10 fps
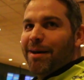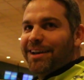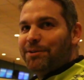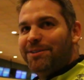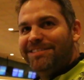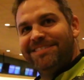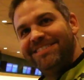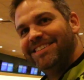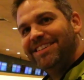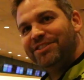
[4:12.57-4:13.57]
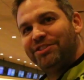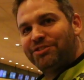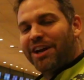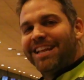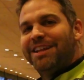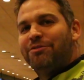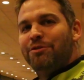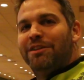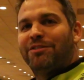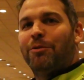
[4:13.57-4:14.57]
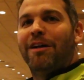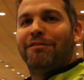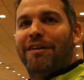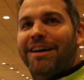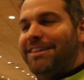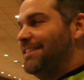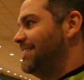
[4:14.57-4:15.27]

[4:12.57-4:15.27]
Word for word: Michael. Just trying to get through this qualifying.